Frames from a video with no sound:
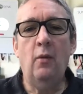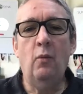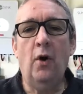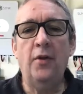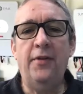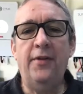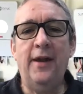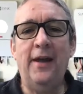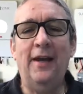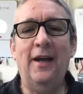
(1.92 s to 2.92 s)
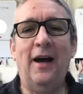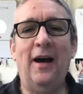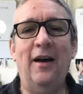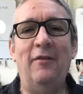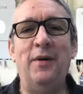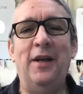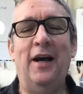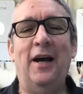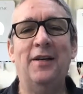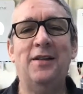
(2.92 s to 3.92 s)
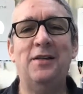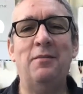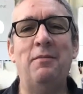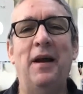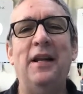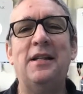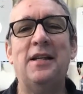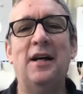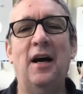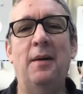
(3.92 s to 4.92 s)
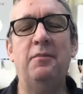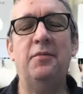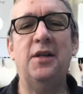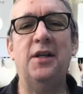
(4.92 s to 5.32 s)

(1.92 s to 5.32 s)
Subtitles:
One thing I've been asked many times